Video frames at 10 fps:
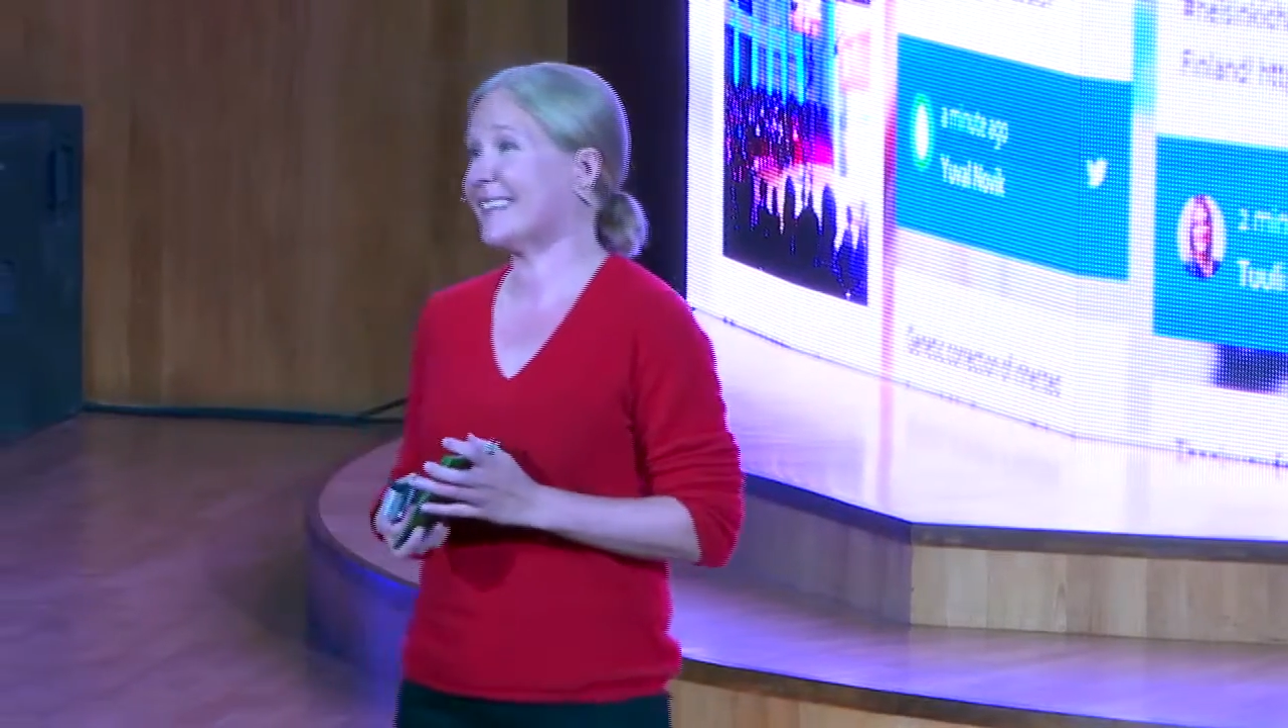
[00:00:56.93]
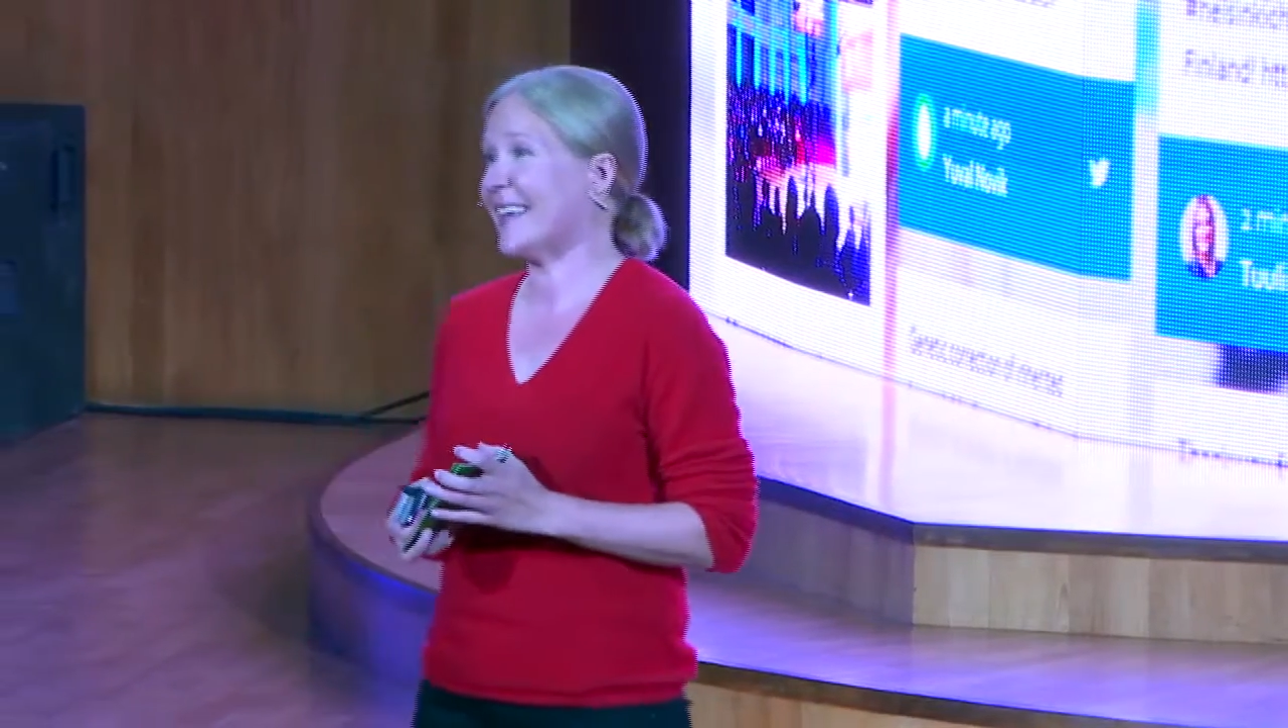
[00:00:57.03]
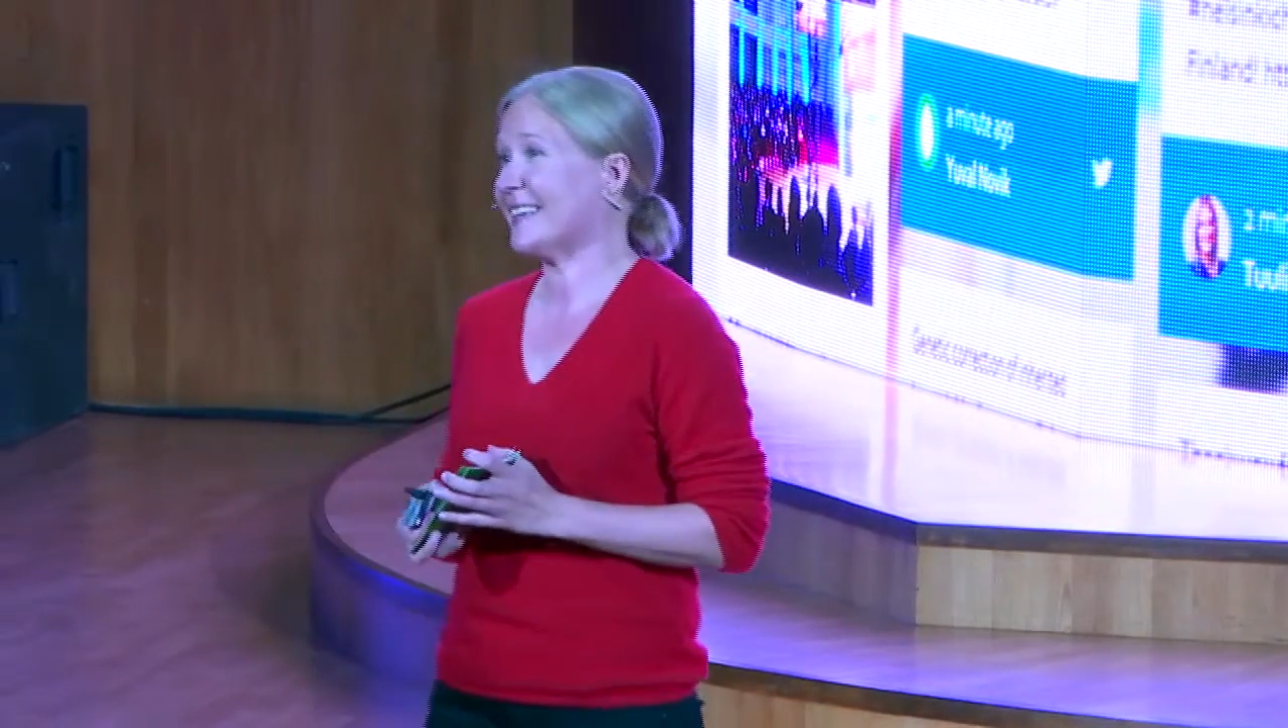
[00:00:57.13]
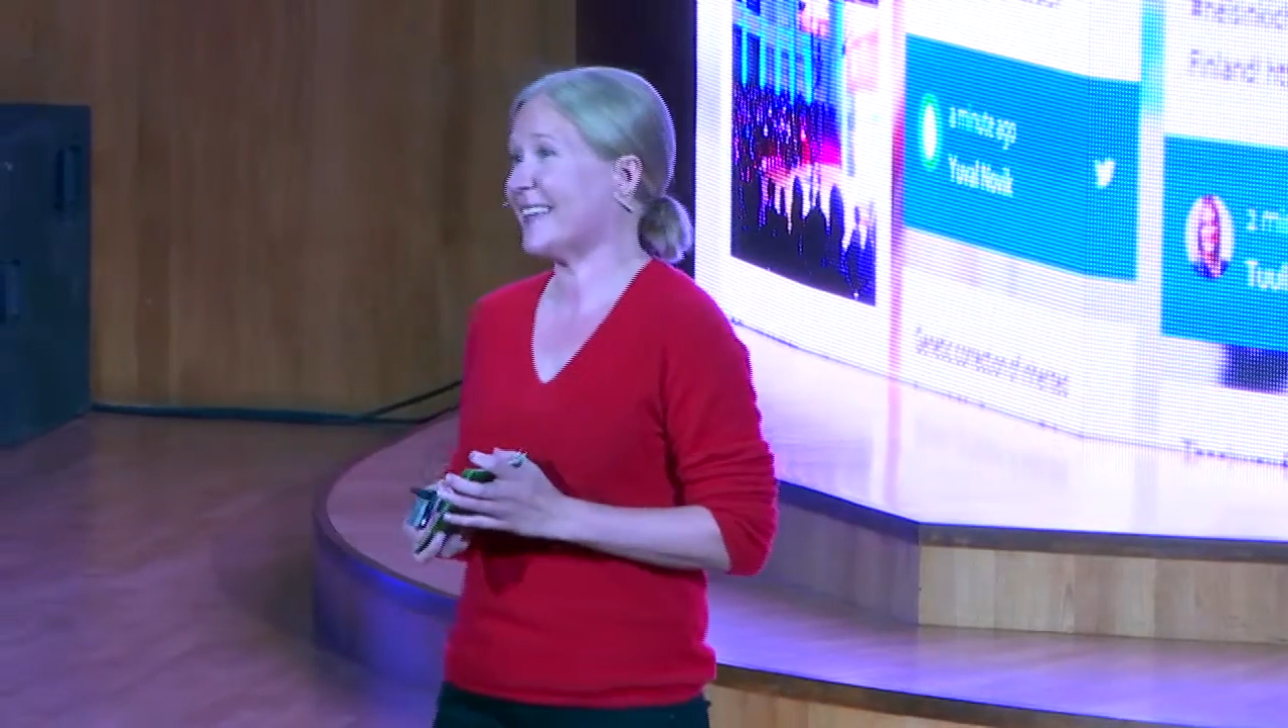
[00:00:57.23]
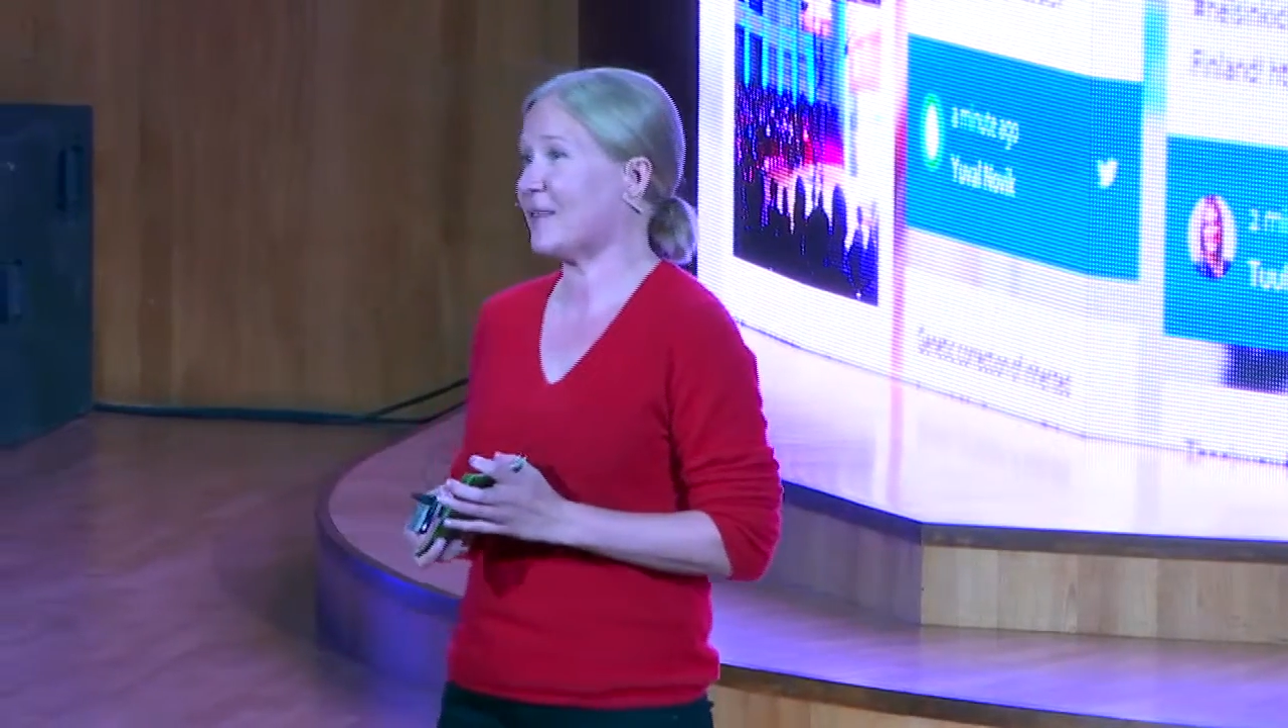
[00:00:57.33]

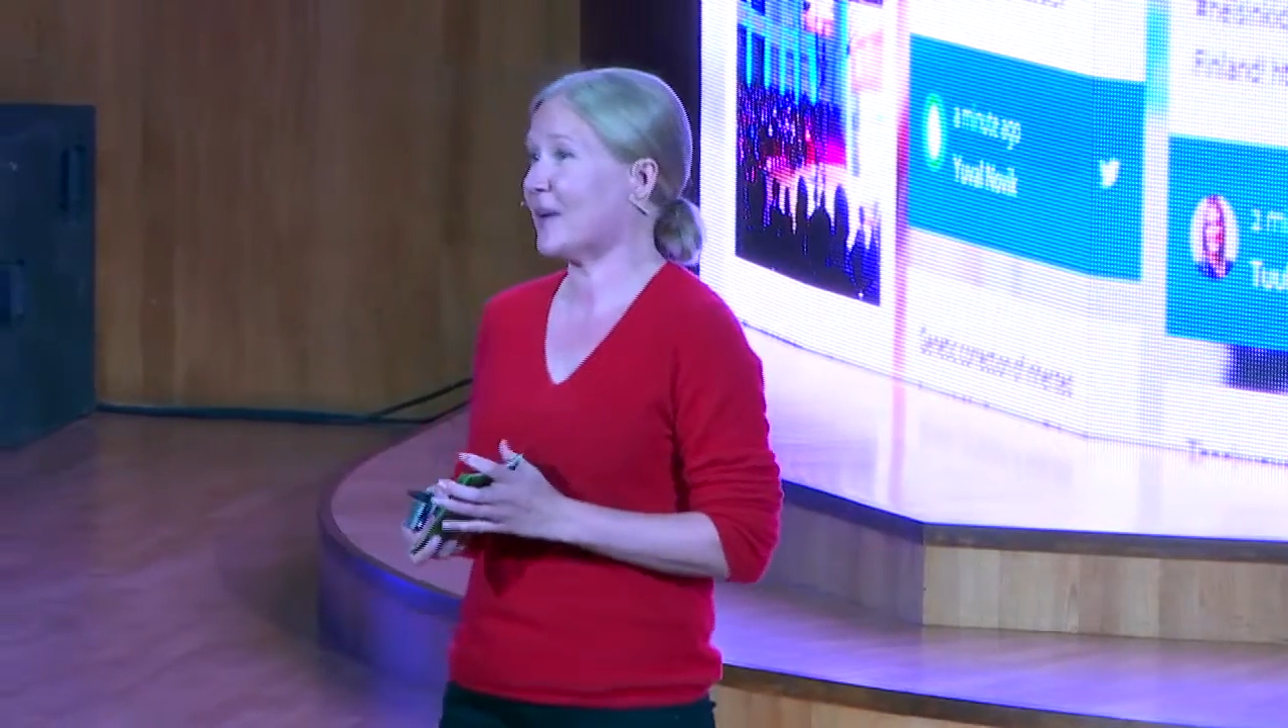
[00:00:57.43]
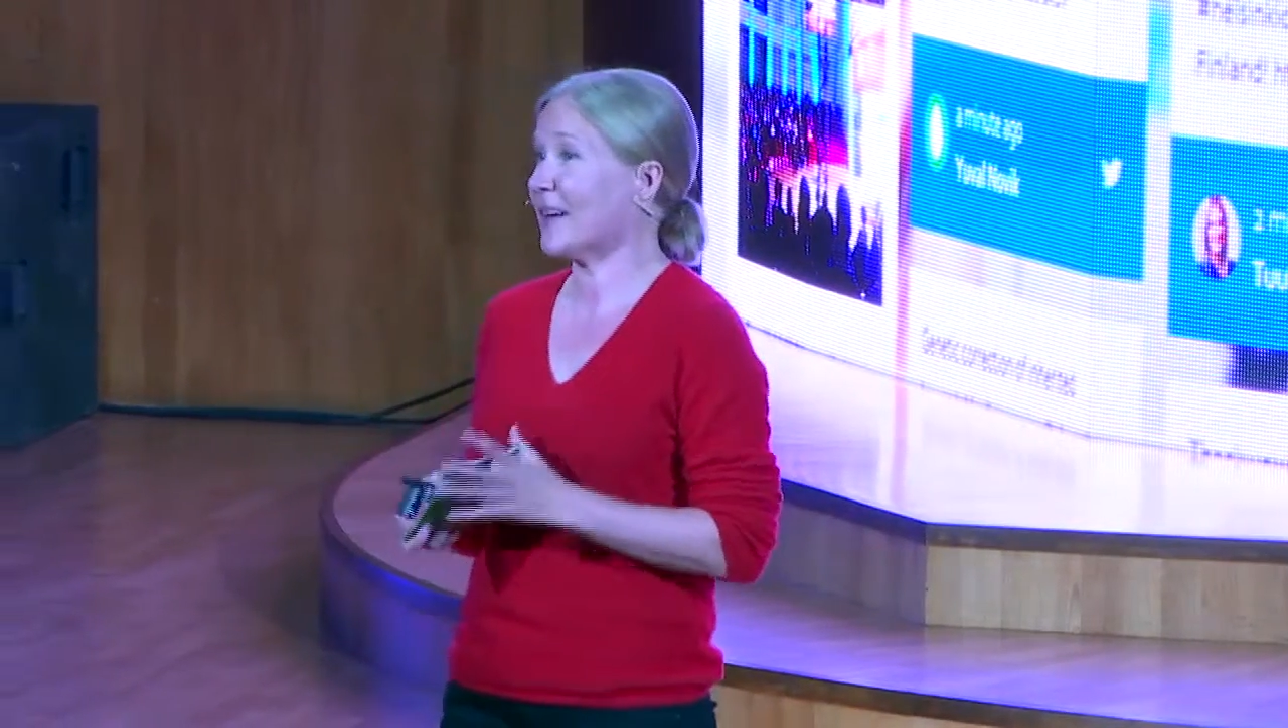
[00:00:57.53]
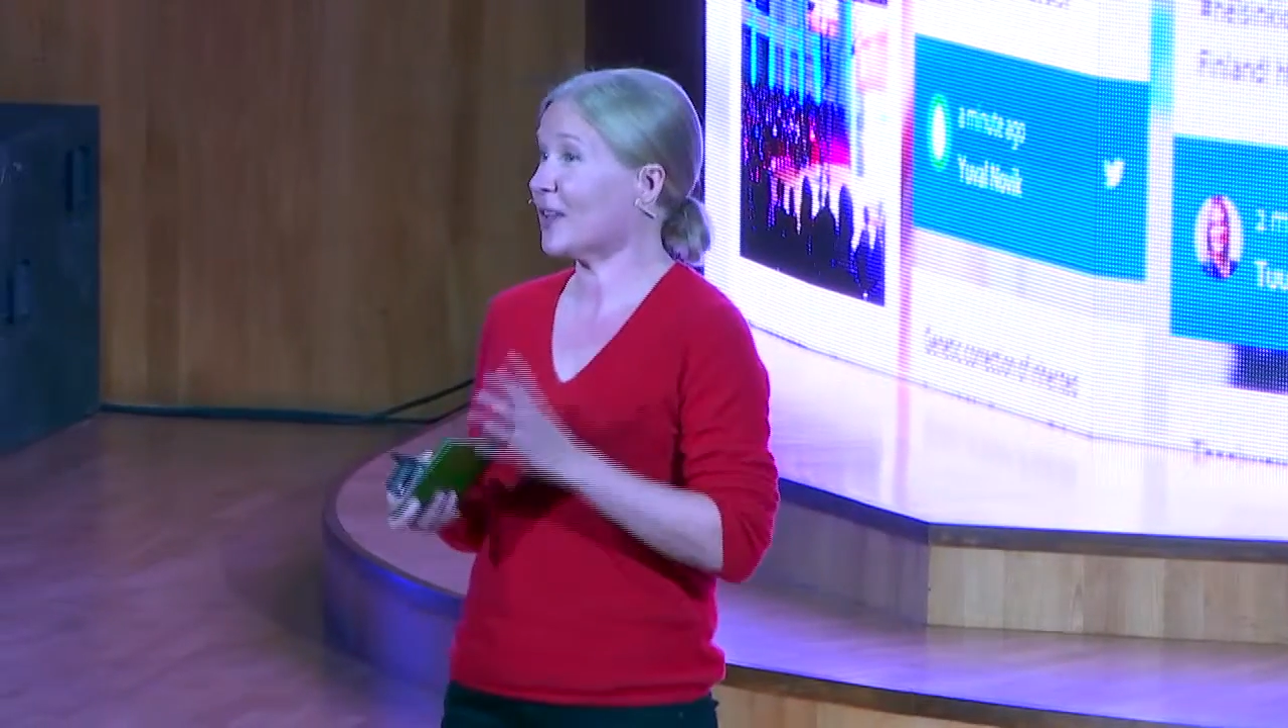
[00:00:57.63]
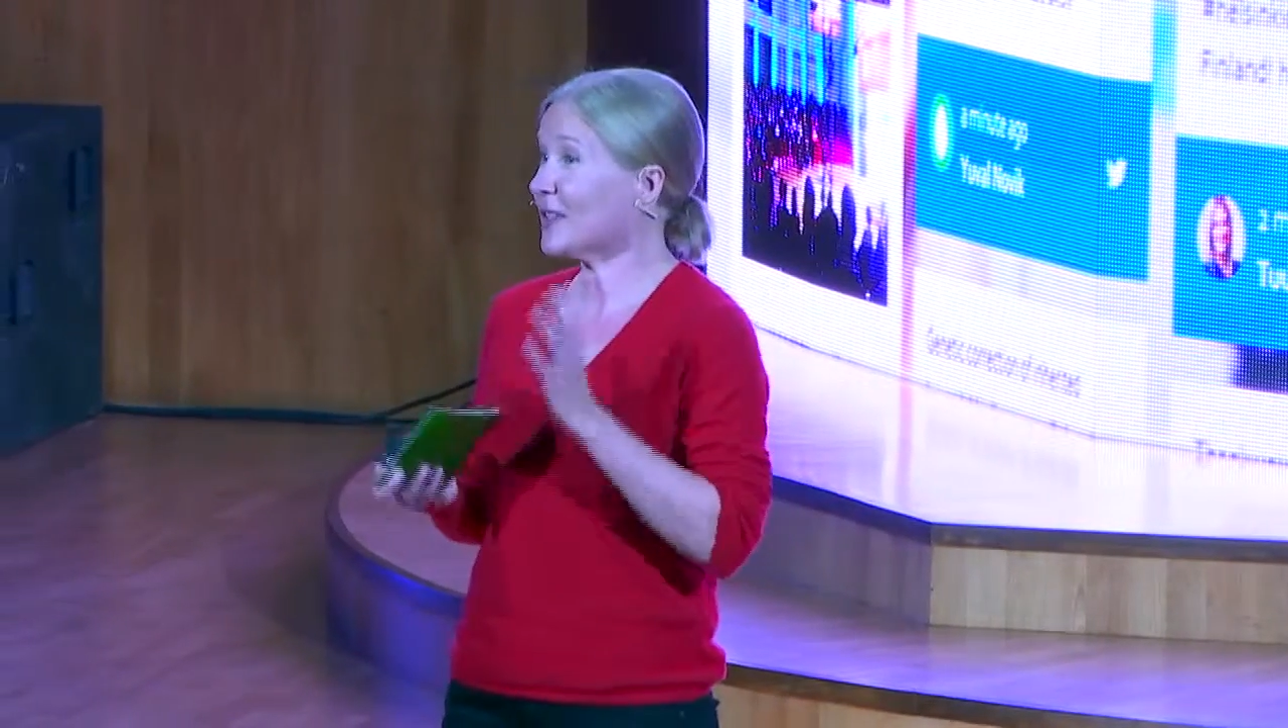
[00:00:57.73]
says that we are the